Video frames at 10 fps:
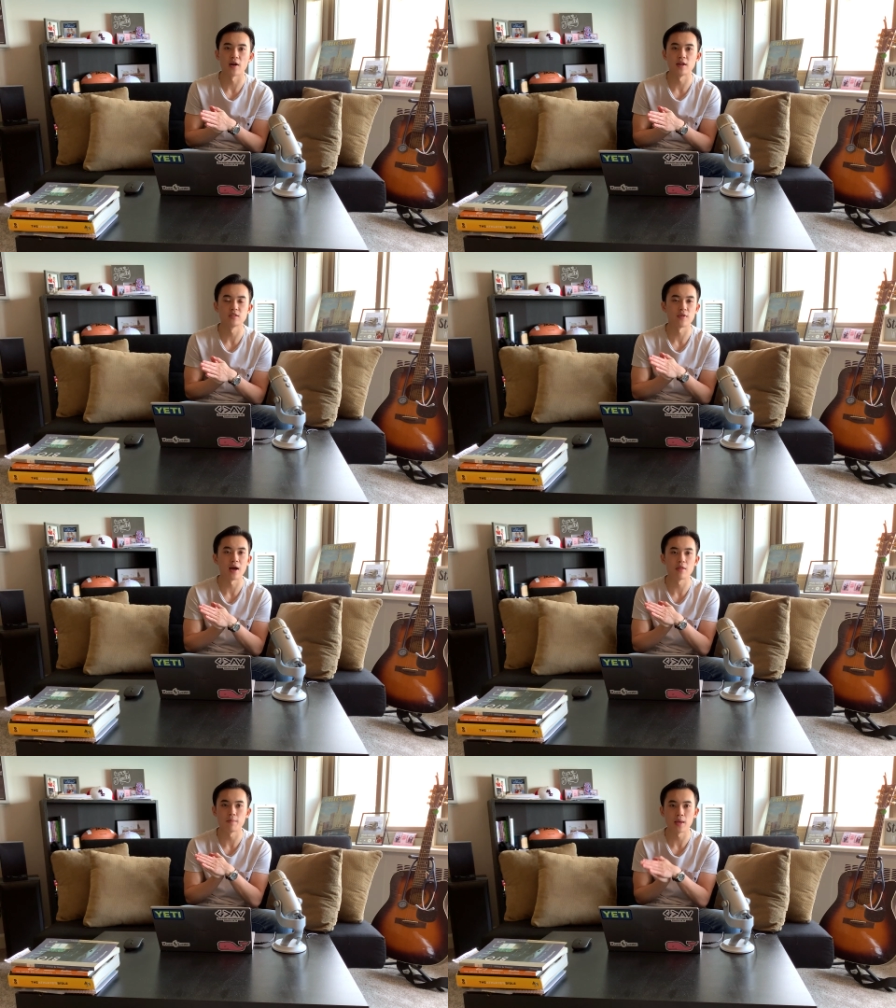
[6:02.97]
findings of
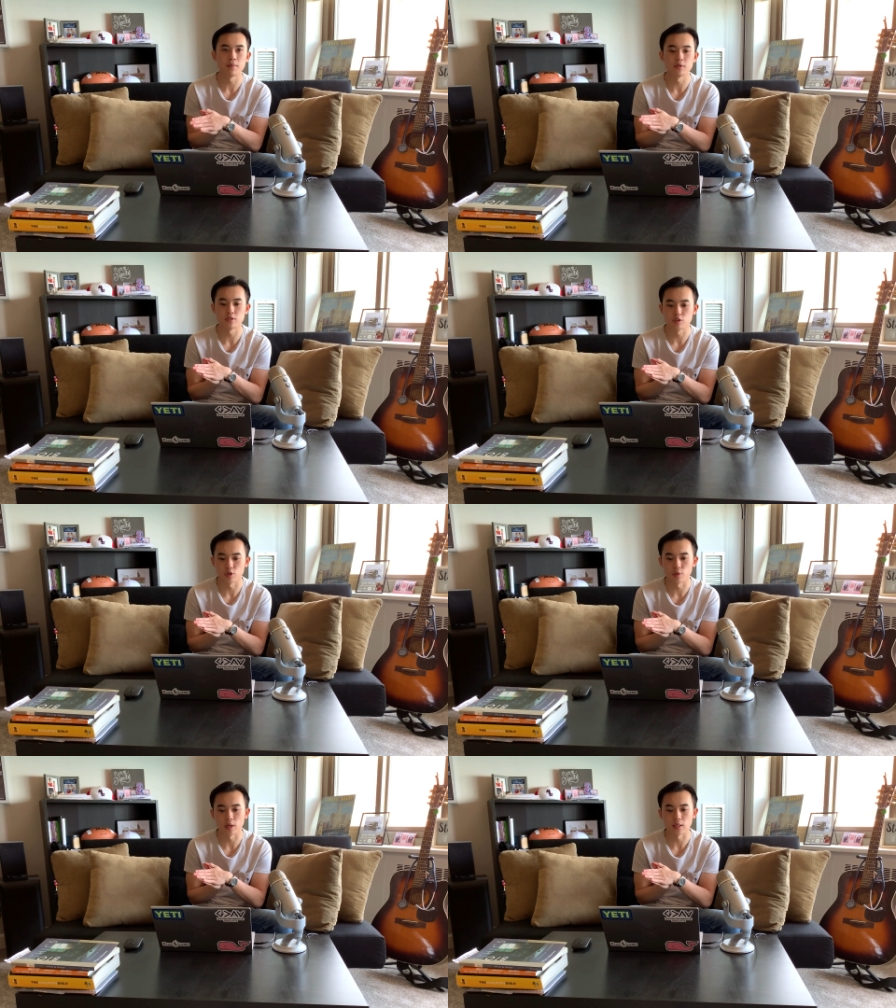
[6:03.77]
how the baby is
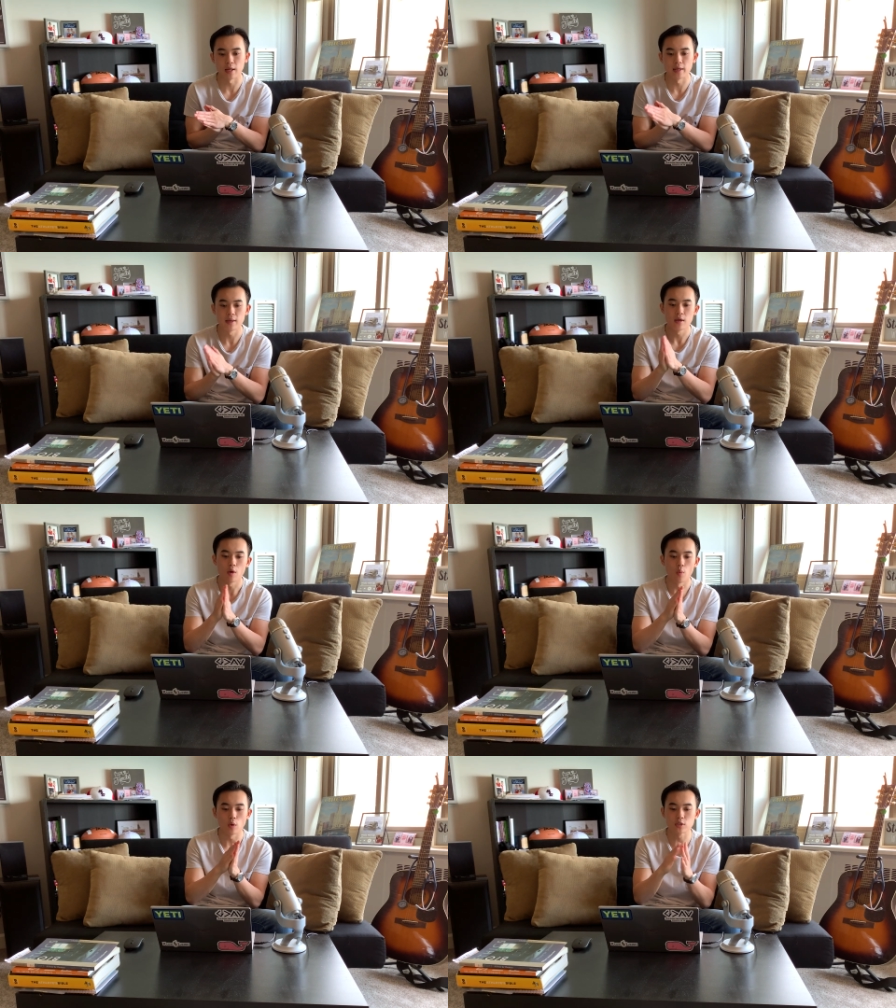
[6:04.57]
doing, like
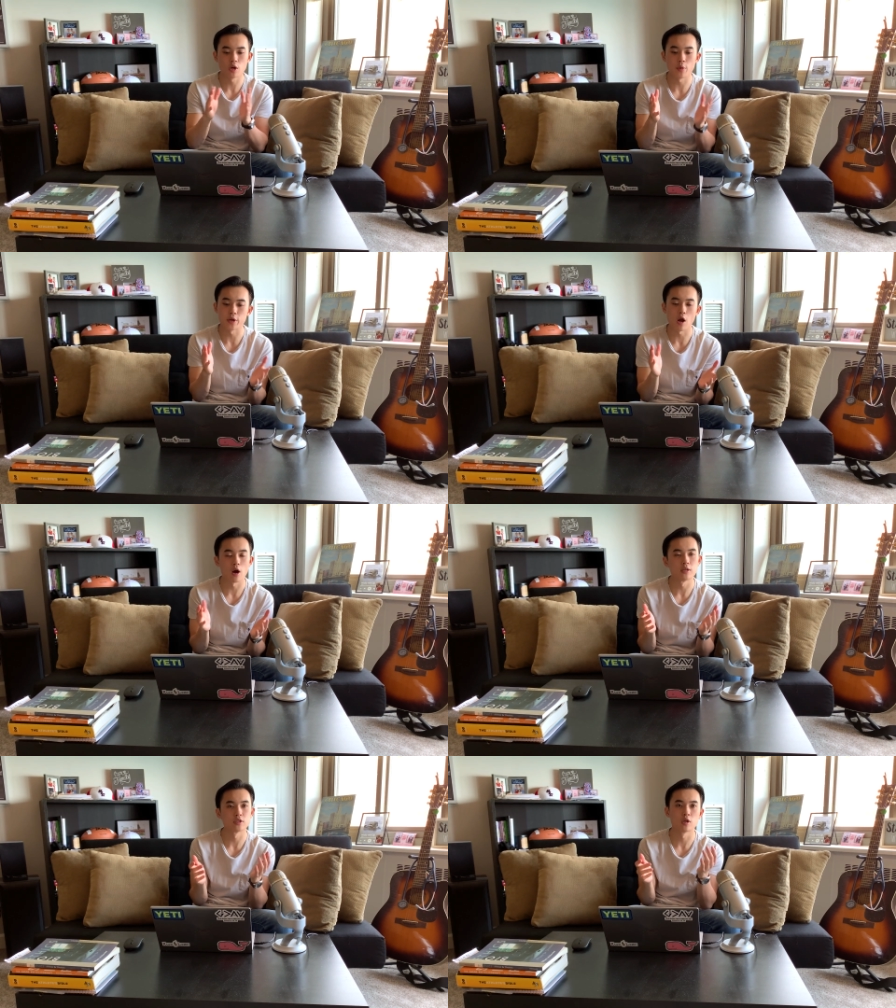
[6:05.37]
what's going
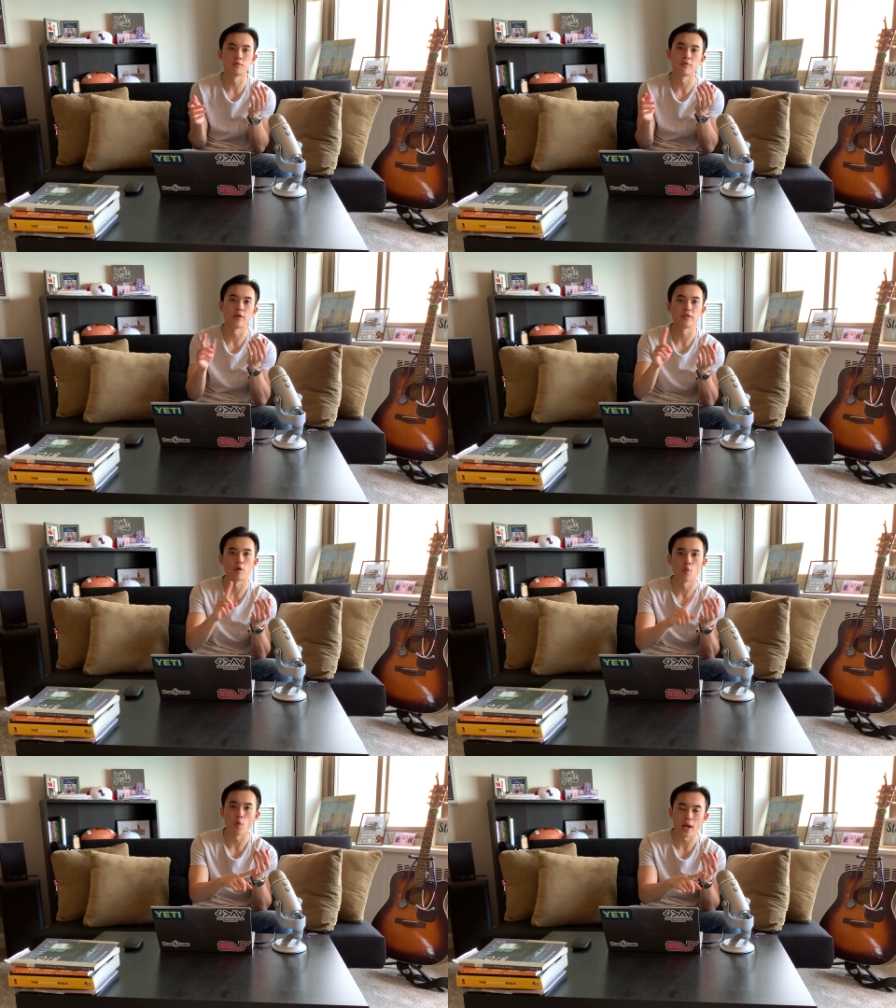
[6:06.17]
on in terms of like
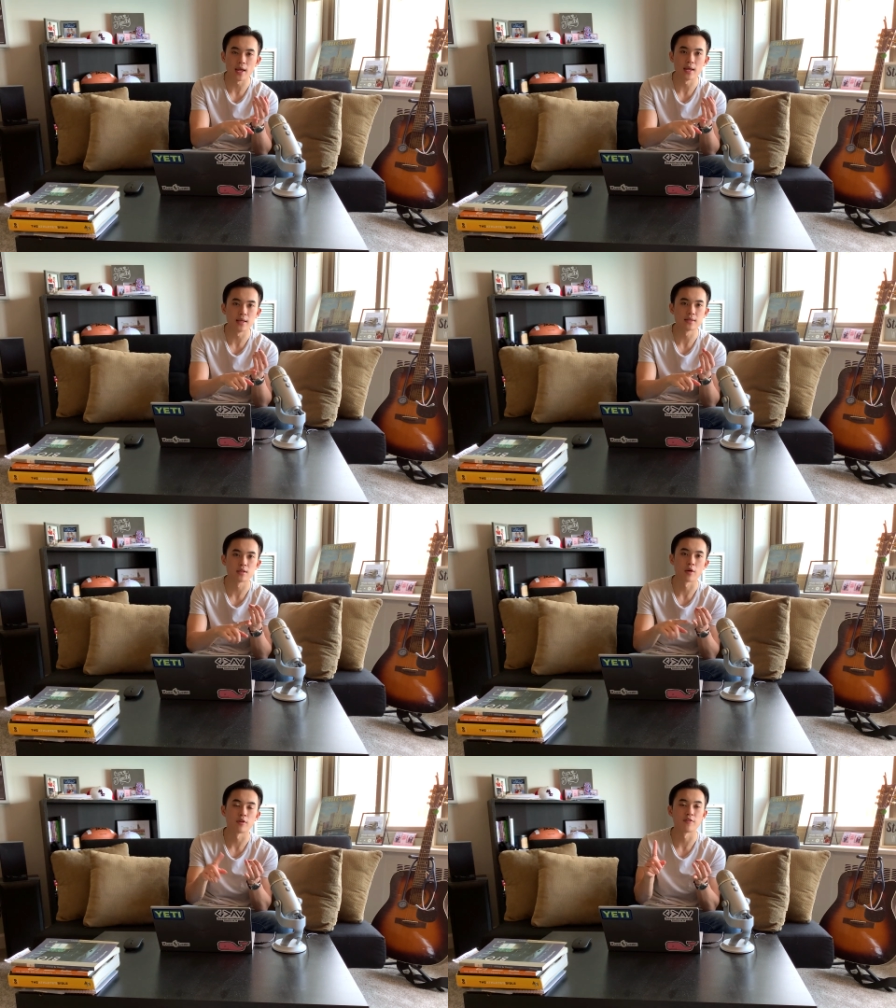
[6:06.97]
their weights,
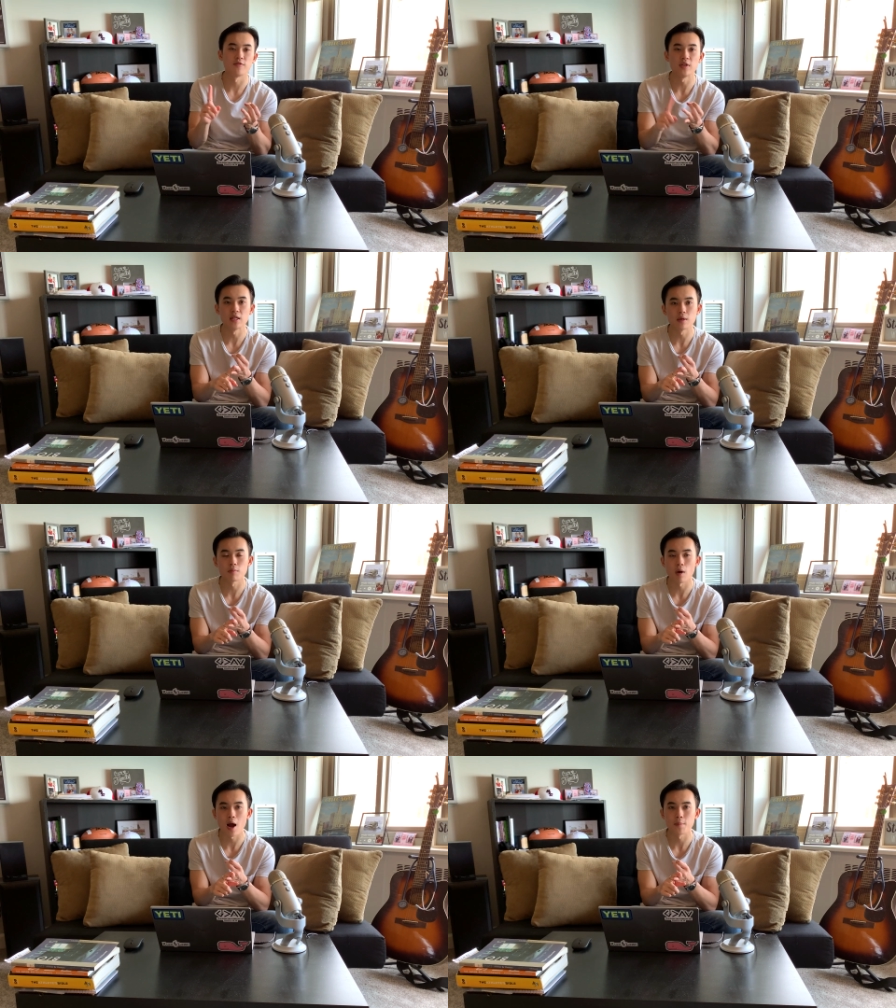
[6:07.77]
are they feeding
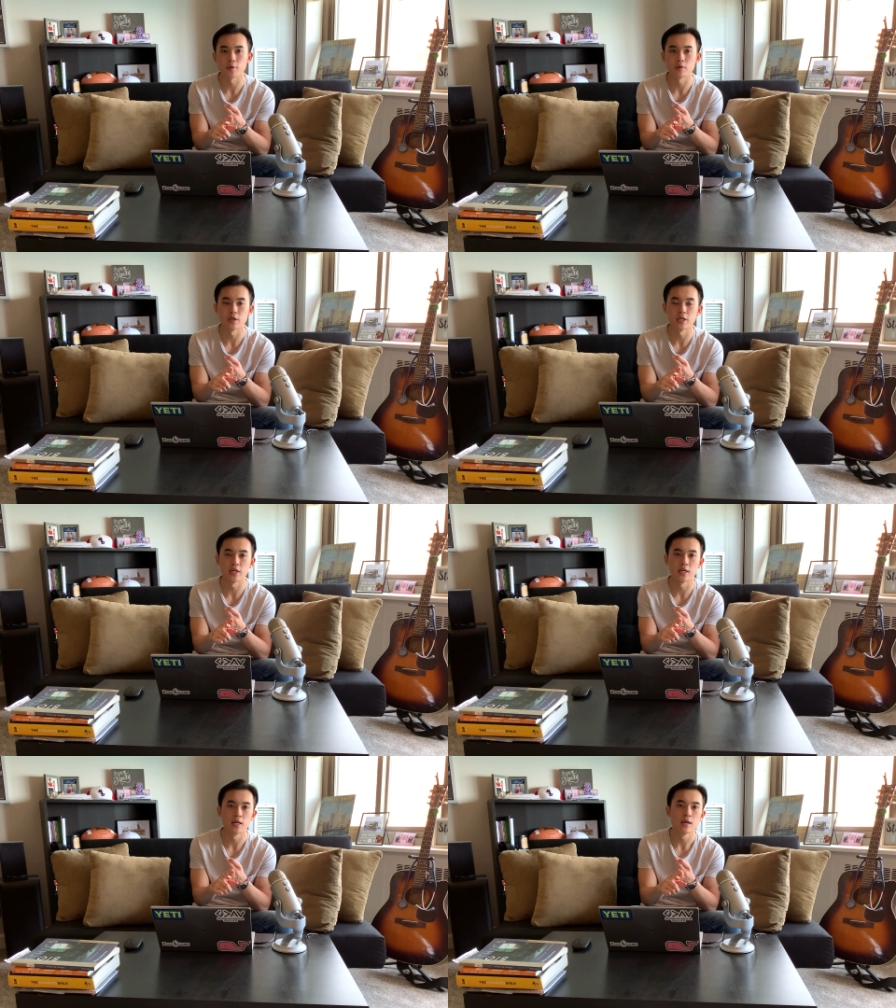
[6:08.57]

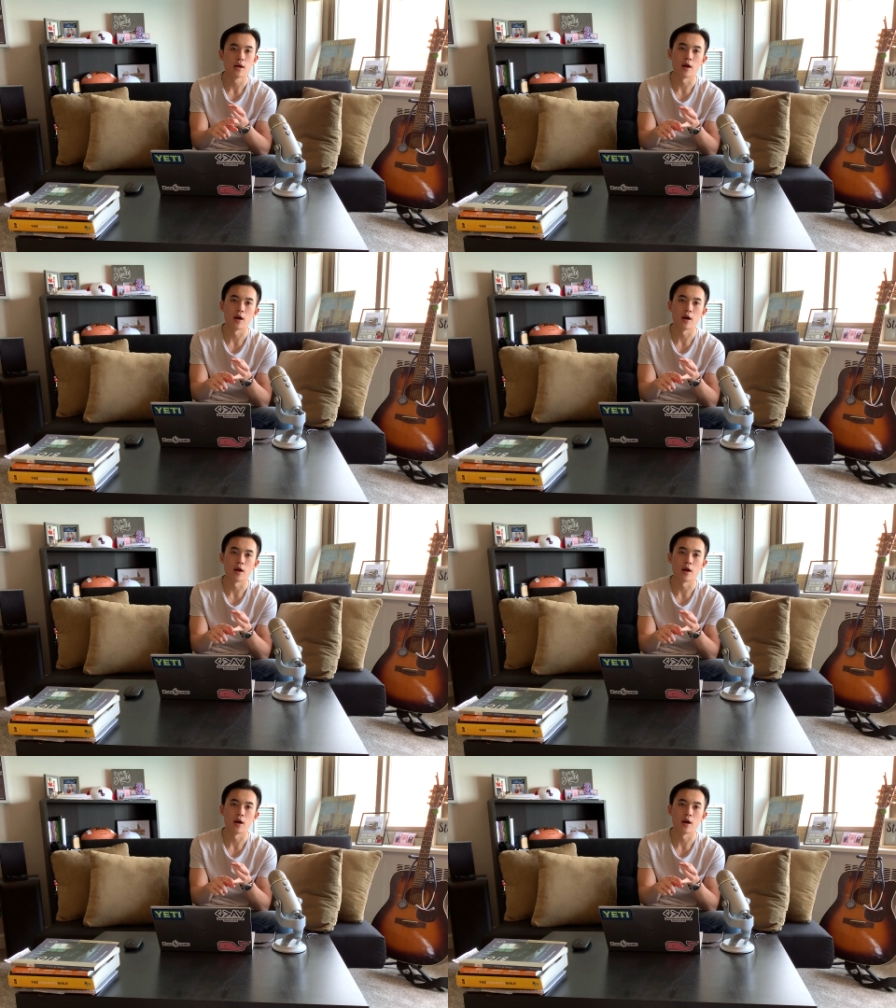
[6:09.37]
properly,